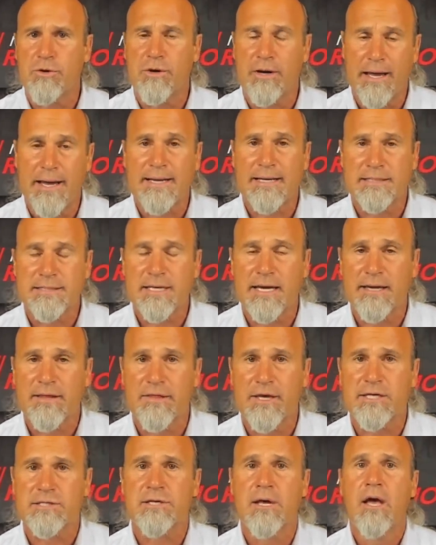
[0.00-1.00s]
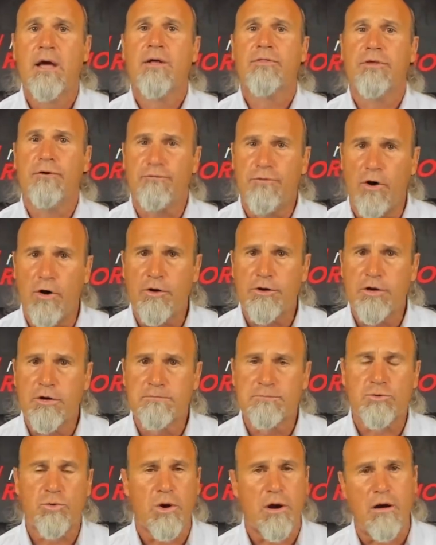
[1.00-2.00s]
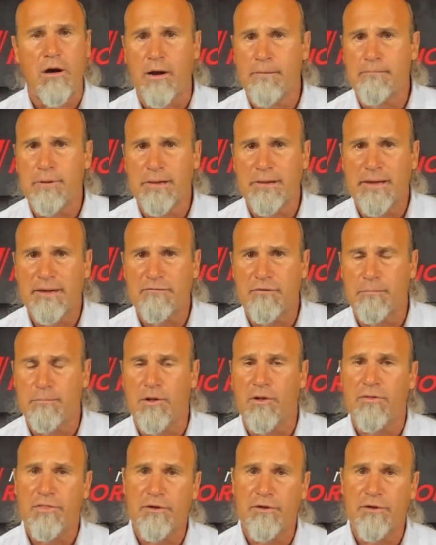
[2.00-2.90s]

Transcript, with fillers: And I can tell you this, the volumes were unbelievable.